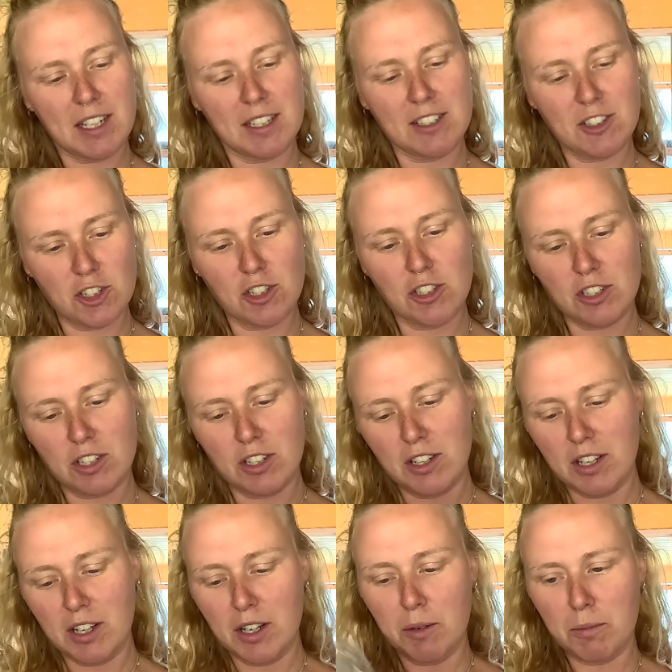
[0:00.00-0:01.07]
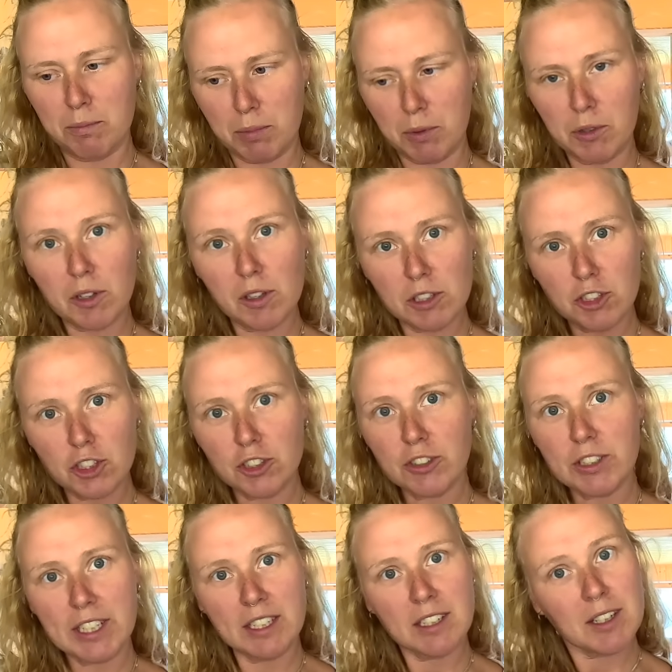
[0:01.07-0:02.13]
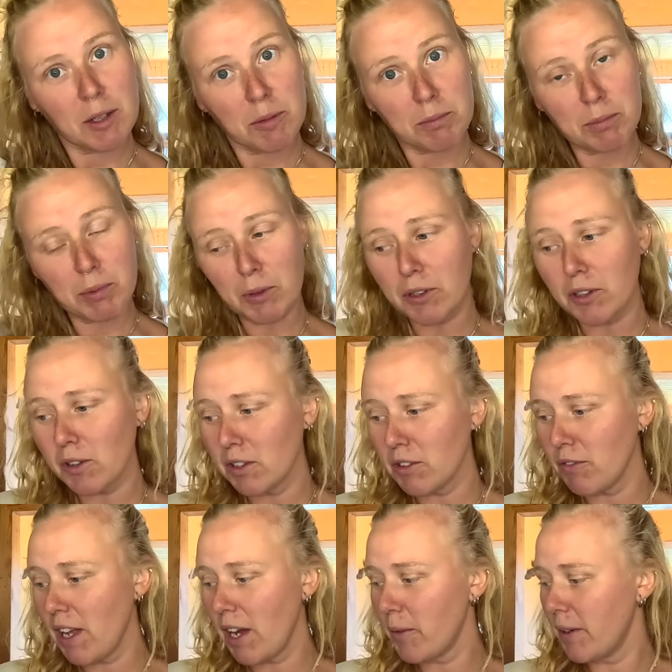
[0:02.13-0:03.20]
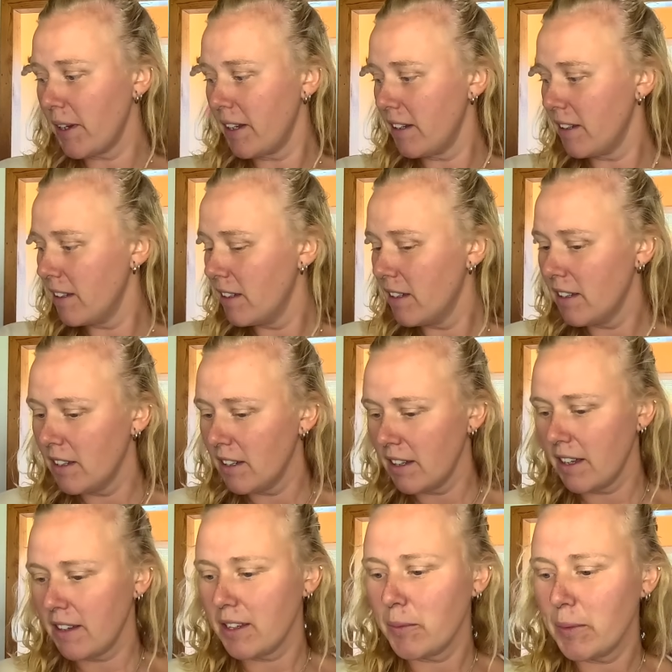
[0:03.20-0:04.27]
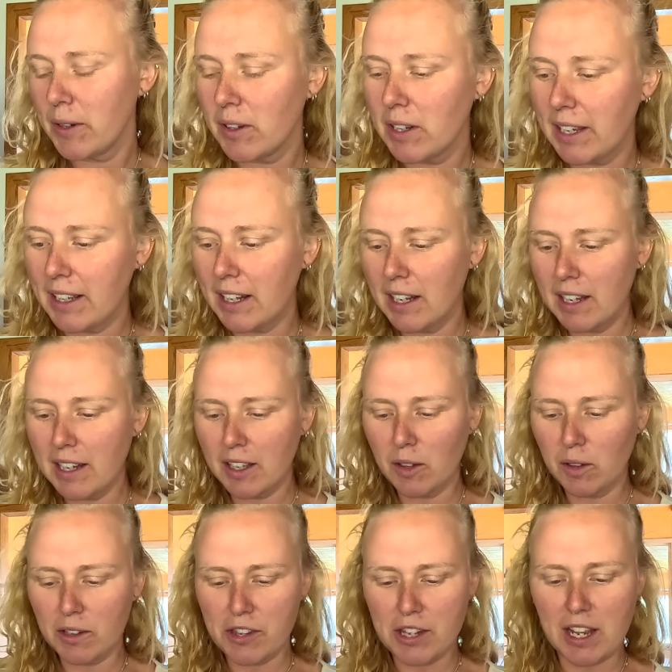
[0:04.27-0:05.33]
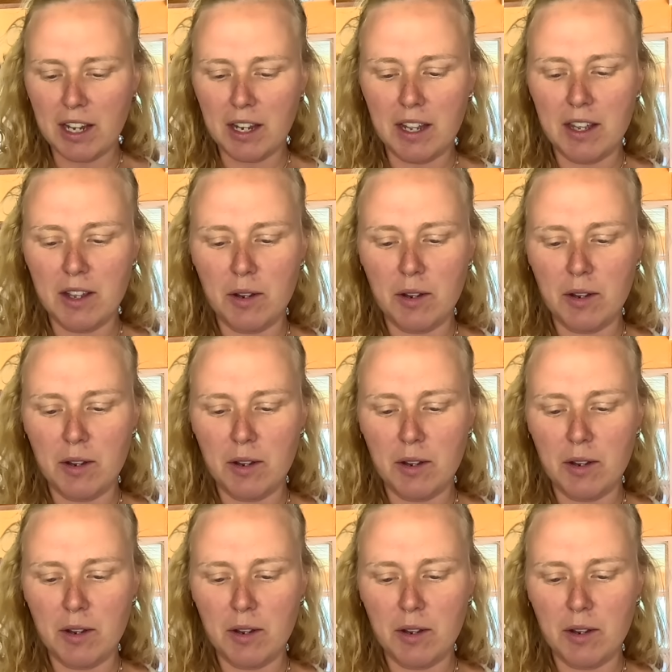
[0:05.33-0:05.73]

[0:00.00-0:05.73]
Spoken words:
It's just pour all the sugar in, pour all the flour in, and then we got like a little thing